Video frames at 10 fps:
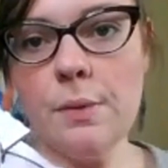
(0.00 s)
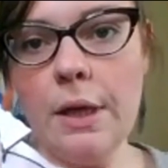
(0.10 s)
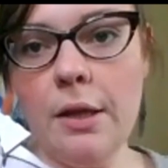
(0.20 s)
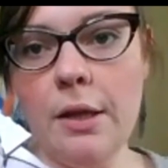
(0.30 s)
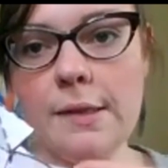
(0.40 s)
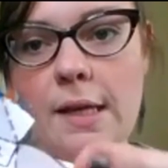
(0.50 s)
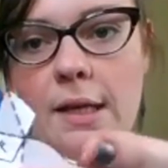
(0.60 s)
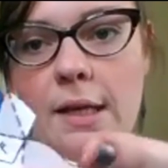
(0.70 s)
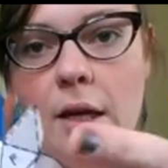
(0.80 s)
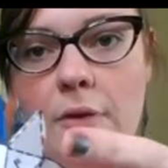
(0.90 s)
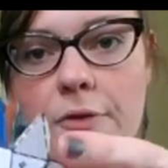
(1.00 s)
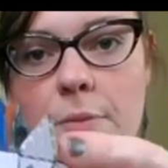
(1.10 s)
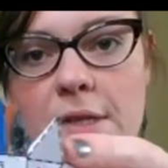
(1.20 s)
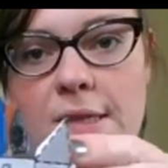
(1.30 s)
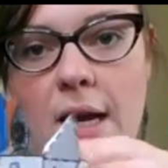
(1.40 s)
what it looks like now from
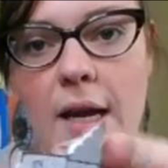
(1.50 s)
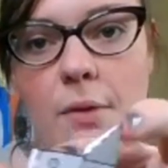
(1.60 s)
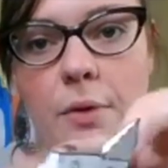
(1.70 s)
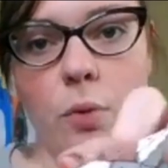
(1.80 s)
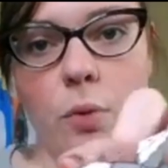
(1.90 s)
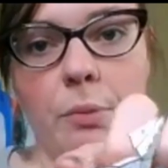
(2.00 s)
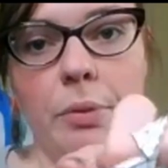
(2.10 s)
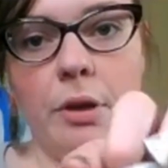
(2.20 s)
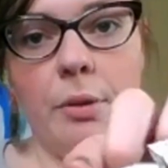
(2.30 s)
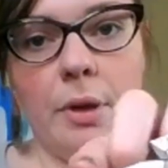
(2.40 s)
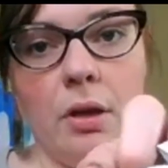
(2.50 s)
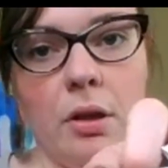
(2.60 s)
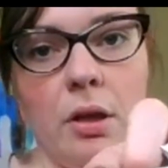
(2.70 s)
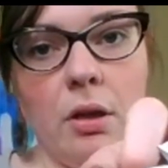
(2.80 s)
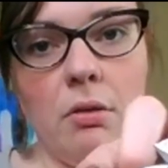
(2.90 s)
the side with one pyramid
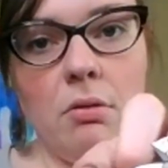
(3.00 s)
on there.